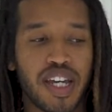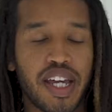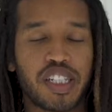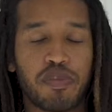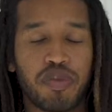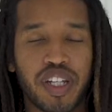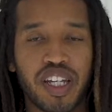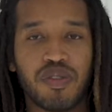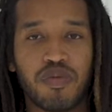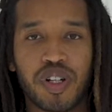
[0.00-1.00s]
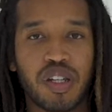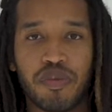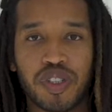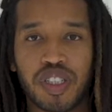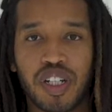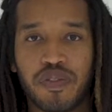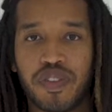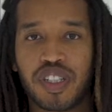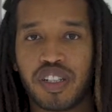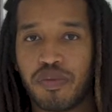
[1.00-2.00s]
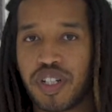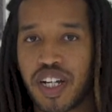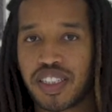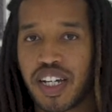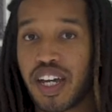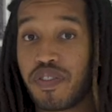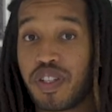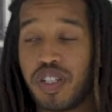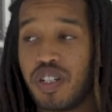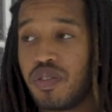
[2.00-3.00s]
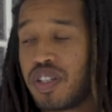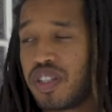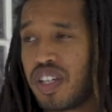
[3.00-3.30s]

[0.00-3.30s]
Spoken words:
explain one of the most toughest subjects I have to deal with,